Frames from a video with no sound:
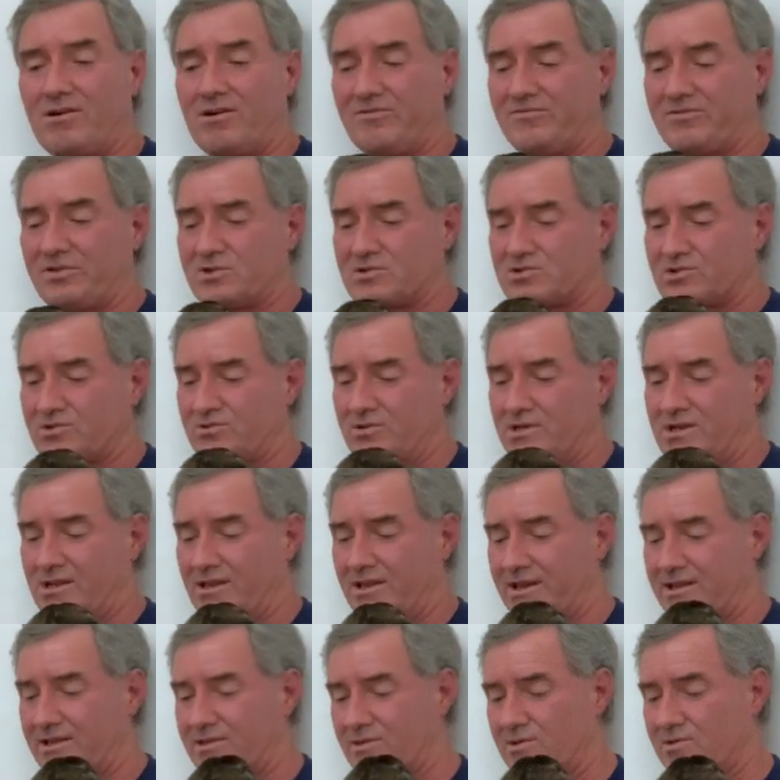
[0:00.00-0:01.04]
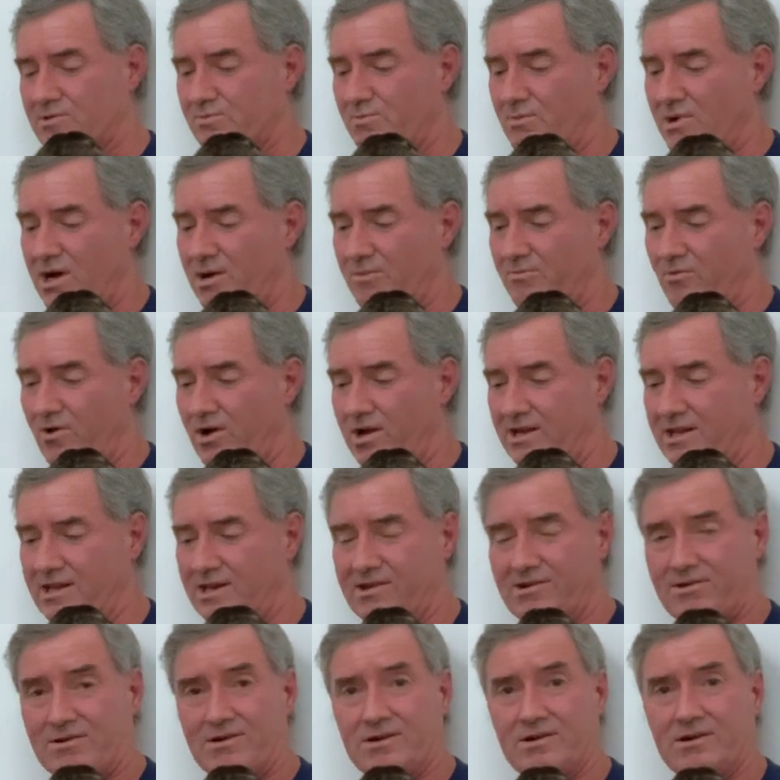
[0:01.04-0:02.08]
off the street, like this mom right
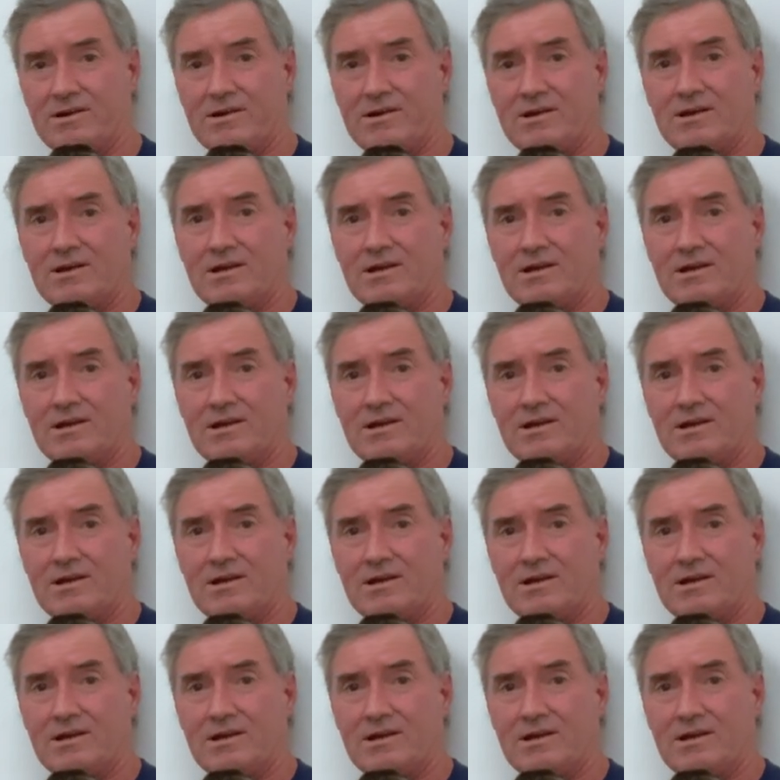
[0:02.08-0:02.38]
here,